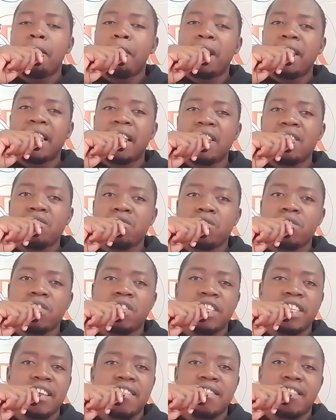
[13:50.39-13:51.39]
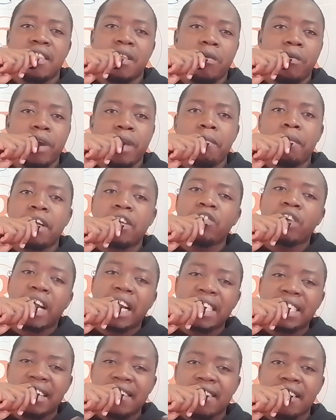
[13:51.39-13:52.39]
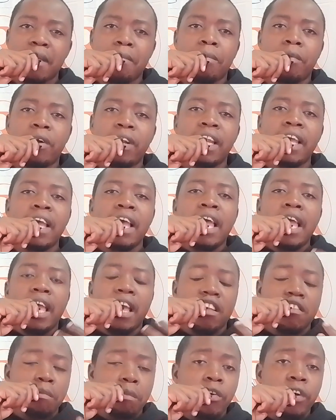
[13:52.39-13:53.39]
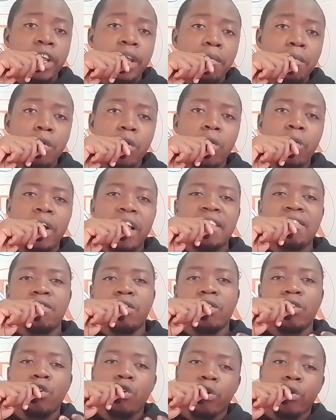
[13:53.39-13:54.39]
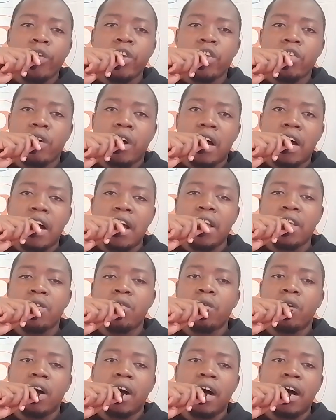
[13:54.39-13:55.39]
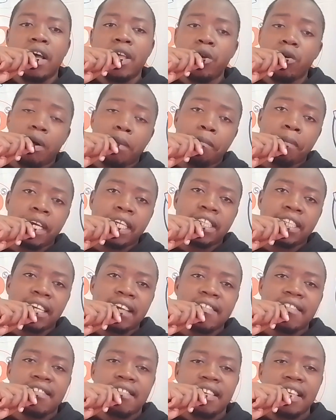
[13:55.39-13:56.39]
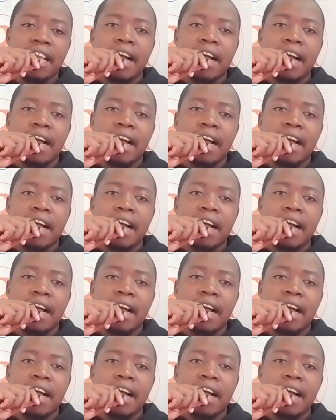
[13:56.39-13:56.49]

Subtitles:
But that is not just the way, but you can just keep on exploring more ways on growing your pages.